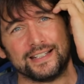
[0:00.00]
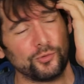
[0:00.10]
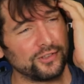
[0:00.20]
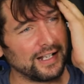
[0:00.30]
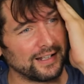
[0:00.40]
It
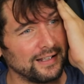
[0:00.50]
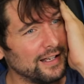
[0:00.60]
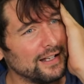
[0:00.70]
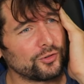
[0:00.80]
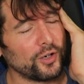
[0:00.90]
was like
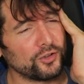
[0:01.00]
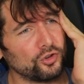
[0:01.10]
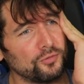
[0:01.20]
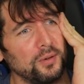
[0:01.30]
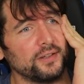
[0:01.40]
trying to
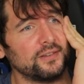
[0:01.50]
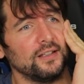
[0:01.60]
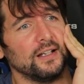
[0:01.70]
spot